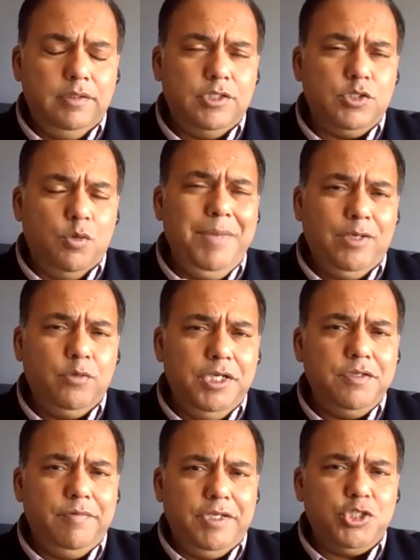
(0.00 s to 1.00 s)
there's no manual
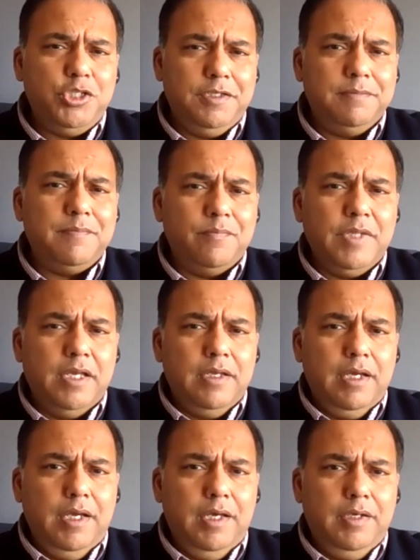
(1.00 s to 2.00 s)
intervention
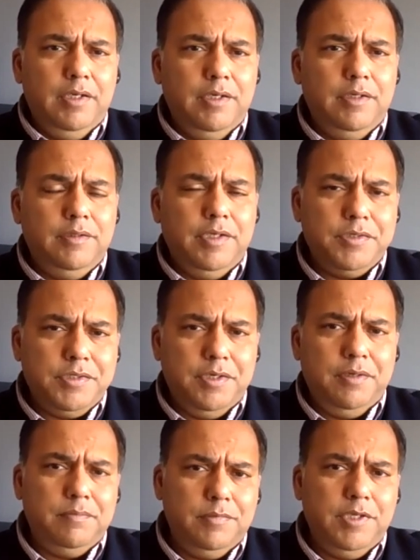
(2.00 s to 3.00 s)
and uh, there is
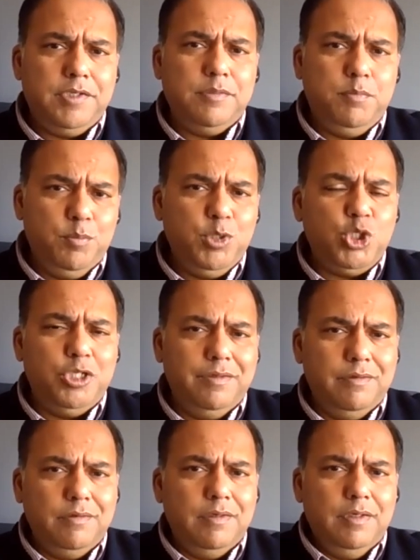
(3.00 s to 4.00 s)
a there is a permission
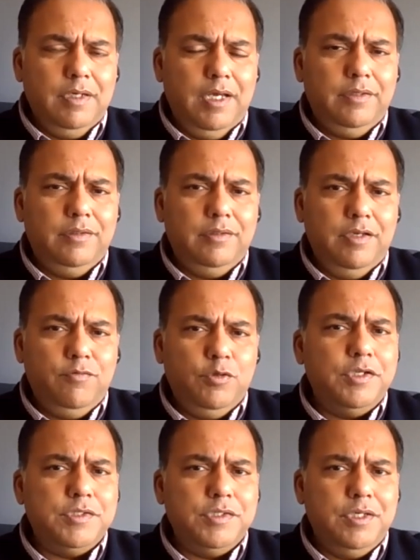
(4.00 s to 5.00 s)
and therefore
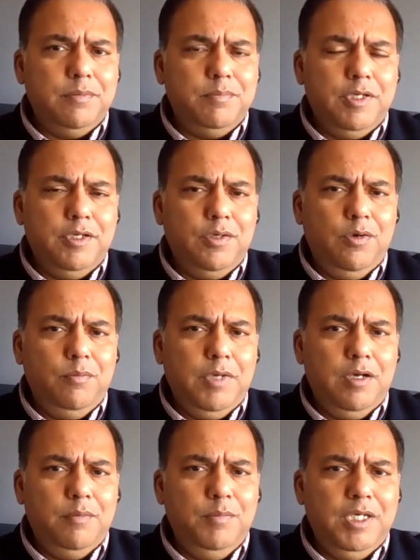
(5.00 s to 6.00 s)
there is a you know a um,
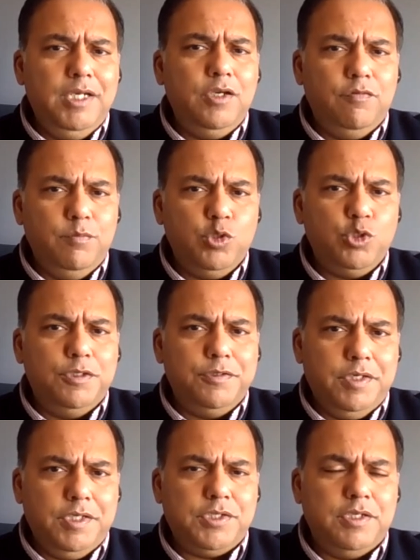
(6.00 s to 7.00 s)
uh, building of mutual
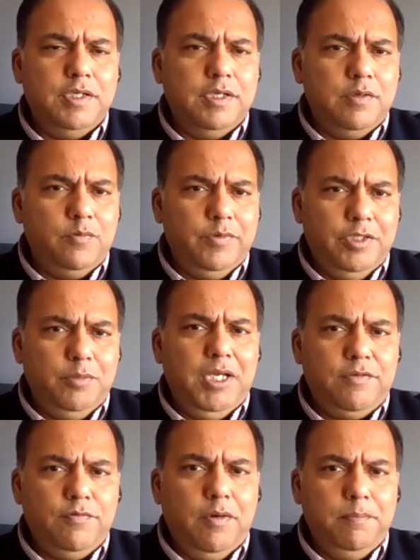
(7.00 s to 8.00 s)
trust with the
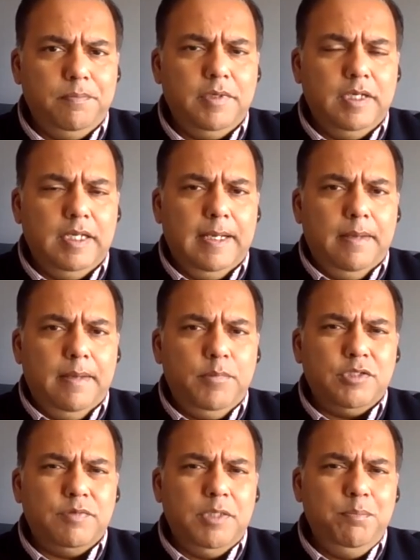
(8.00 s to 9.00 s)
platform
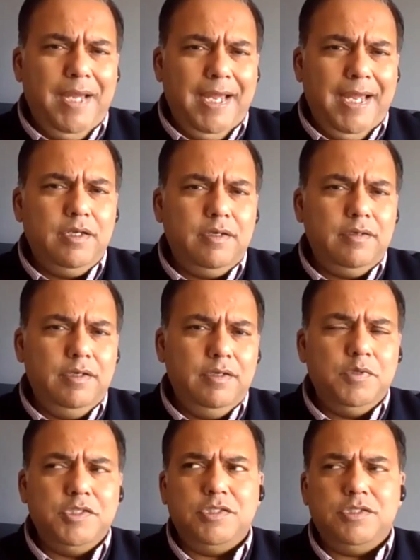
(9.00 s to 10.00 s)
because with the bank
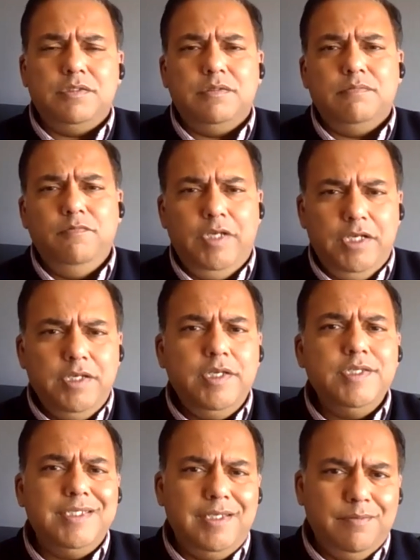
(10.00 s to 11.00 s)
it was very
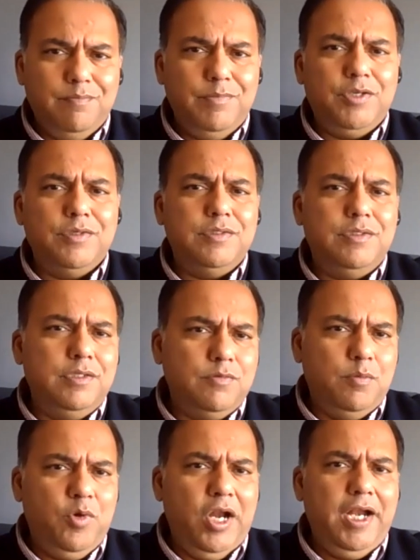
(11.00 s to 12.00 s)
easy because these
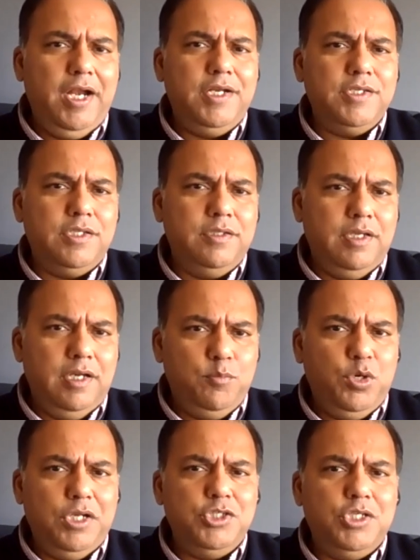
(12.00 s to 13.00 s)
were brands and they had
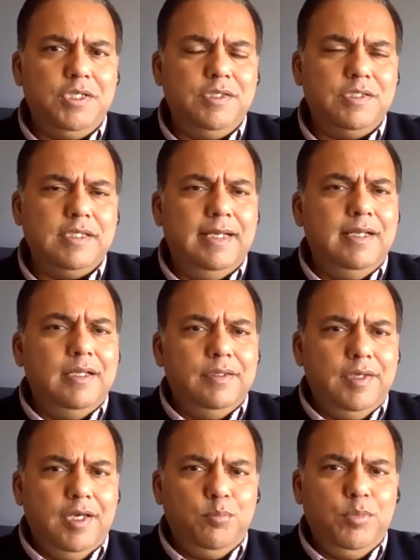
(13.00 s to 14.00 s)
branches
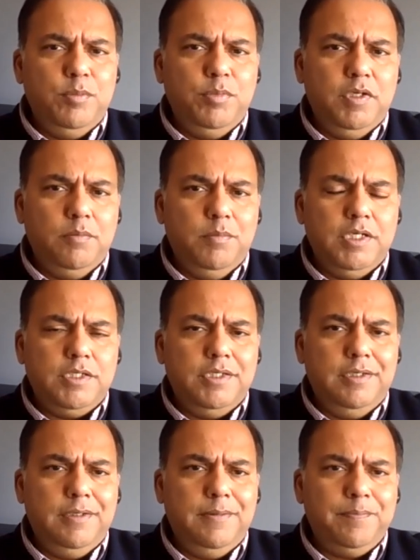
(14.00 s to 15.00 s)
they had people but
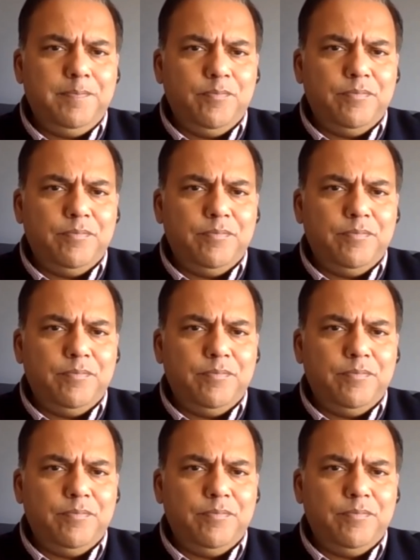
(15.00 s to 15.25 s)
um,